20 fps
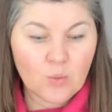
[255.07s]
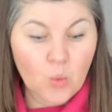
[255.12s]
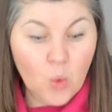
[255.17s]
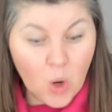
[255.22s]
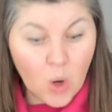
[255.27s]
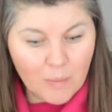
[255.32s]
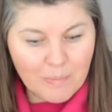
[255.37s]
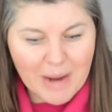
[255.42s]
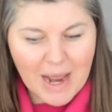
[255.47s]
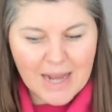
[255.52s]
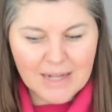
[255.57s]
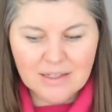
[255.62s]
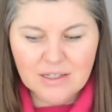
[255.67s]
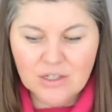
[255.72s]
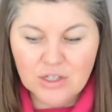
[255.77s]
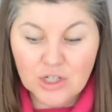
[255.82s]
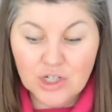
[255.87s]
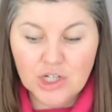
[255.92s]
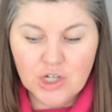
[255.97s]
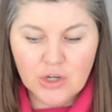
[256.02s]
What
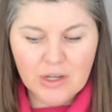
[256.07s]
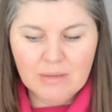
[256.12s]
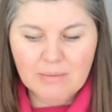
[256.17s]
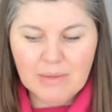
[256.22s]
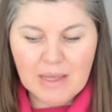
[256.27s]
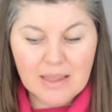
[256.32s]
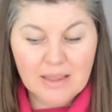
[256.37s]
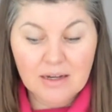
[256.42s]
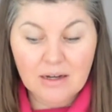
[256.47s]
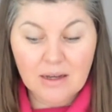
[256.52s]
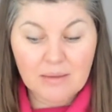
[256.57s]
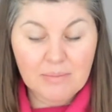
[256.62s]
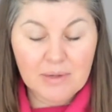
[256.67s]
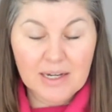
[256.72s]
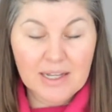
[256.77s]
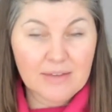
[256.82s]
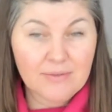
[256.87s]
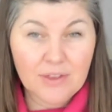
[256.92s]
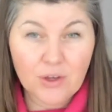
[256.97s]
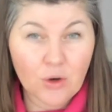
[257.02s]
patterns are showing me that I
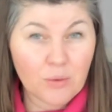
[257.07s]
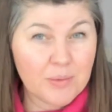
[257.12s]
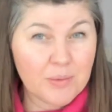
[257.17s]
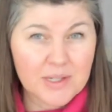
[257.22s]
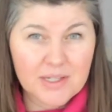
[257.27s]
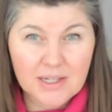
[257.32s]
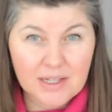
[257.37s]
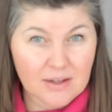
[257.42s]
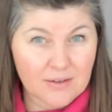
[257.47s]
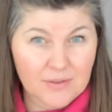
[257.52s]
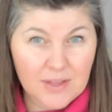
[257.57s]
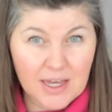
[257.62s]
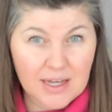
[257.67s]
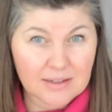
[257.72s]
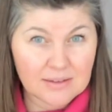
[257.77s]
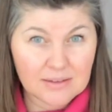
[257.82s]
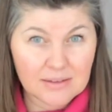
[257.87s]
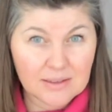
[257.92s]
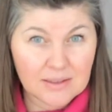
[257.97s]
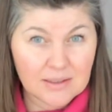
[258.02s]
believe the opposite of that